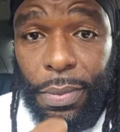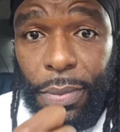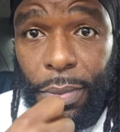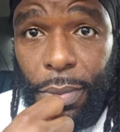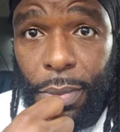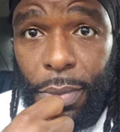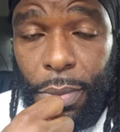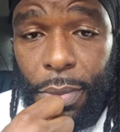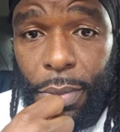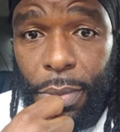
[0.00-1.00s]

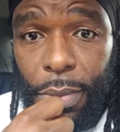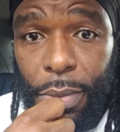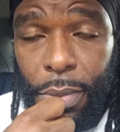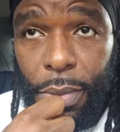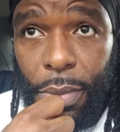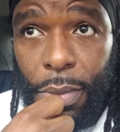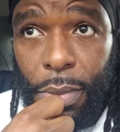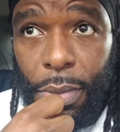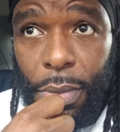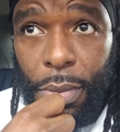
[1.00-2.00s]
No one is speaking in this clip.